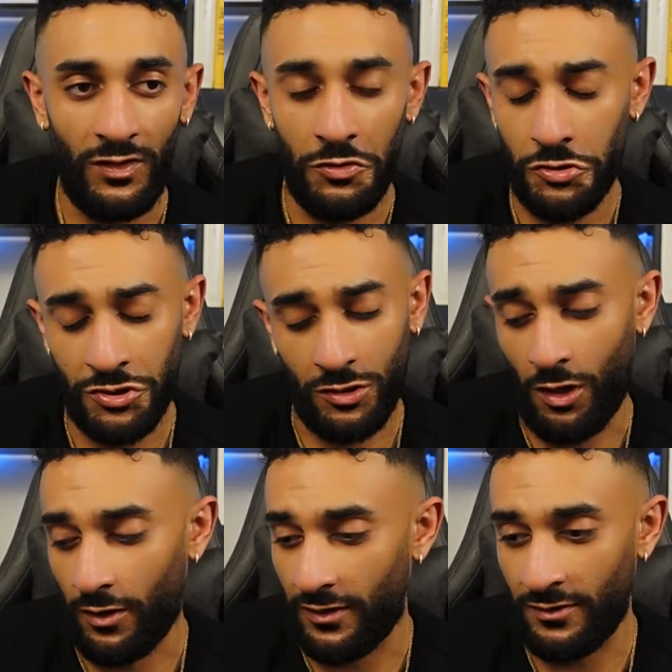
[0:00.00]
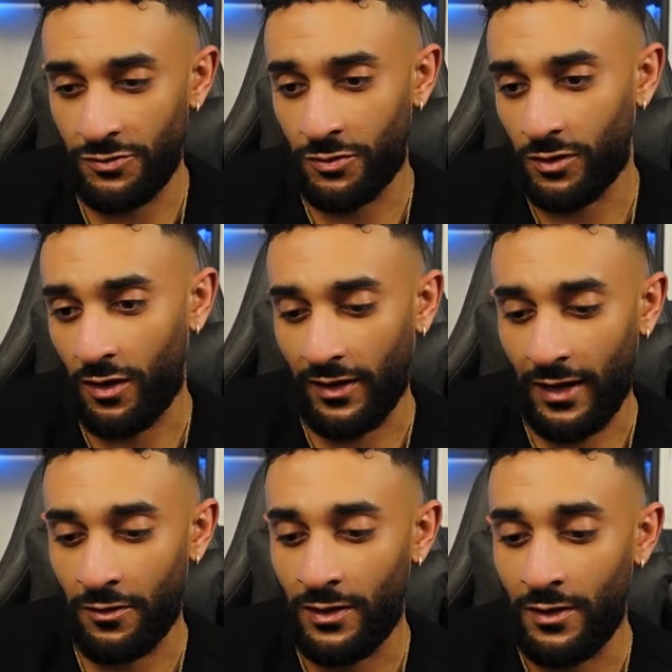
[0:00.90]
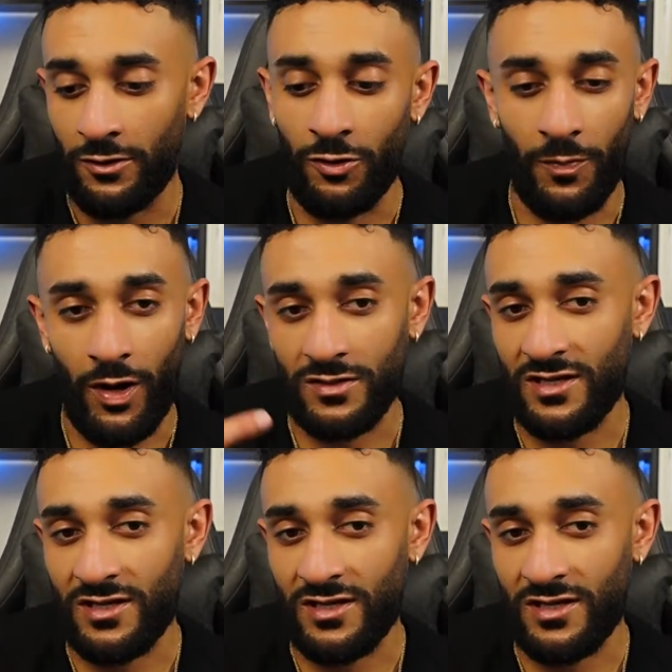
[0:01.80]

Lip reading: you just clock in, you clock out. Your boss